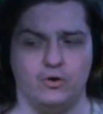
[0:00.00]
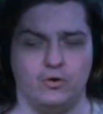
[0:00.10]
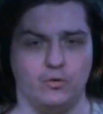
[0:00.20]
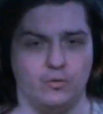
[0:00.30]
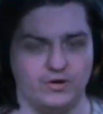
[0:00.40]

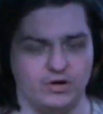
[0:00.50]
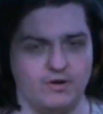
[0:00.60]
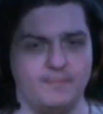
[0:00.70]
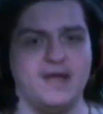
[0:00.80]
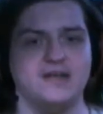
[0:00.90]
When you're
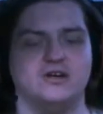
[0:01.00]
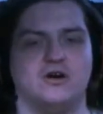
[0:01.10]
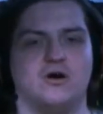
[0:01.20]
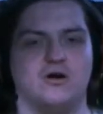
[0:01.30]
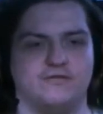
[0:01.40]
repainting a
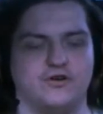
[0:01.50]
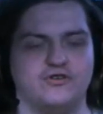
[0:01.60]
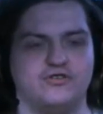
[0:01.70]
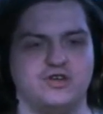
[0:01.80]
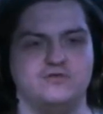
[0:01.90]
car, the
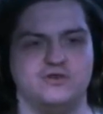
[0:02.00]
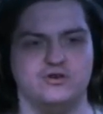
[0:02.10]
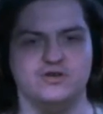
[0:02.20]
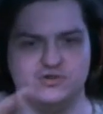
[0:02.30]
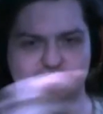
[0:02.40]
first thing you do
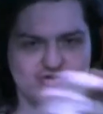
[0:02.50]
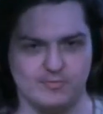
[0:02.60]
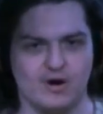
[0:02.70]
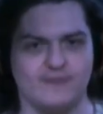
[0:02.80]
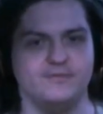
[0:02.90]
is you strip
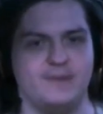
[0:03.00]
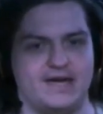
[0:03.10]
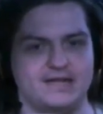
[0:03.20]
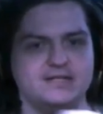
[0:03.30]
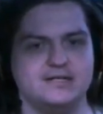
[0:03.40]
off the
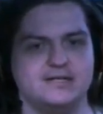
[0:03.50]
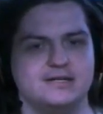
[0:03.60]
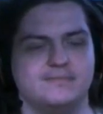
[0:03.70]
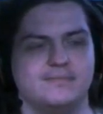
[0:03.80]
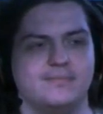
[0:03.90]
paint.
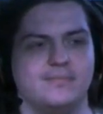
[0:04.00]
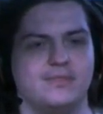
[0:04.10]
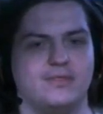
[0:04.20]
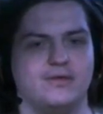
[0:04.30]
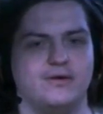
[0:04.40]

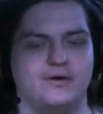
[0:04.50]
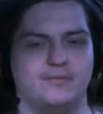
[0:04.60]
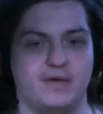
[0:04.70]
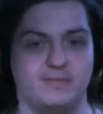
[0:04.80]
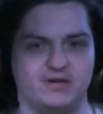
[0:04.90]

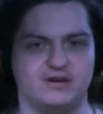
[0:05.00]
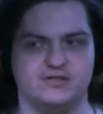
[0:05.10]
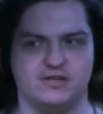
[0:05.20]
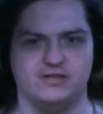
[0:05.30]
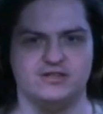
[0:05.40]
And because,
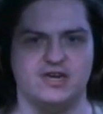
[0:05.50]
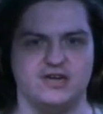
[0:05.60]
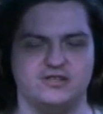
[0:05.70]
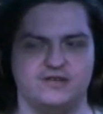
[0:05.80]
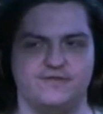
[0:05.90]
in this
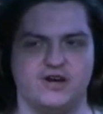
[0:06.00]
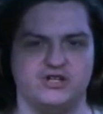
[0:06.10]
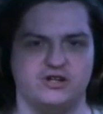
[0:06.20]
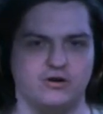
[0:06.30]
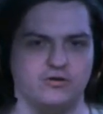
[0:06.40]
case, the
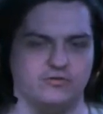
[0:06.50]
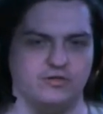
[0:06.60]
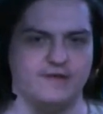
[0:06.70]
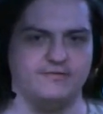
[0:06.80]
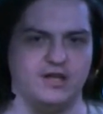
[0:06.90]
infection in her
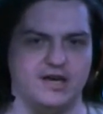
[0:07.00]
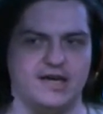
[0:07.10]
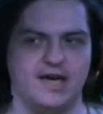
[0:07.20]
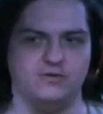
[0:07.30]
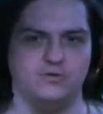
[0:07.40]
left leg
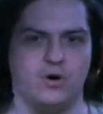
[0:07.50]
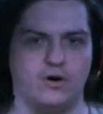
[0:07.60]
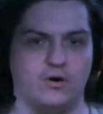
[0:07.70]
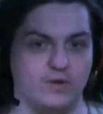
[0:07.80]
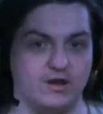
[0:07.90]
had gone
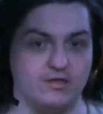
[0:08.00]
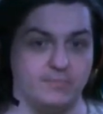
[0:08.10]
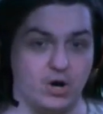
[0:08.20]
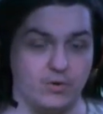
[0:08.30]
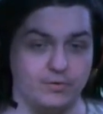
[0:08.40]
all the way to the
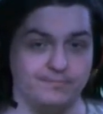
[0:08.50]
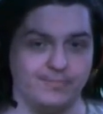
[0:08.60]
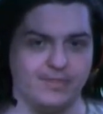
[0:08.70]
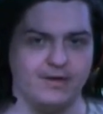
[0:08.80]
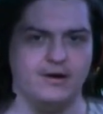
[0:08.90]
bone,
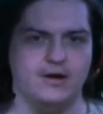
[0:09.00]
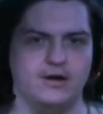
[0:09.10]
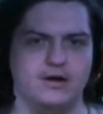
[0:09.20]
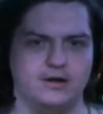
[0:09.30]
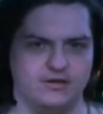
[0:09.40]

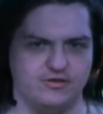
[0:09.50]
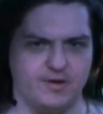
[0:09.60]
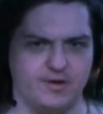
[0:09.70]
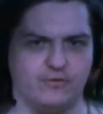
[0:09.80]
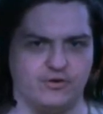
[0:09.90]
this
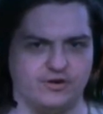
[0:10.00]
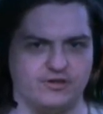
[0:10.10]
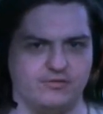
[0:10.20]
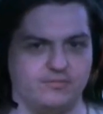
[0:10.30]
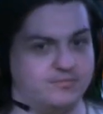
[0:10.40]
metaphor
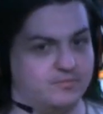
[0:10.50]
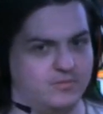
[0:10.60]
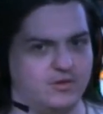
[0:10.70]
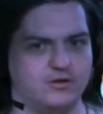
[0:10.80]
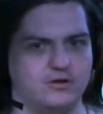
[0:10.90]
gets
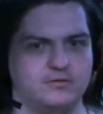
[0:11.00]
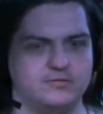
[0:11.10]
a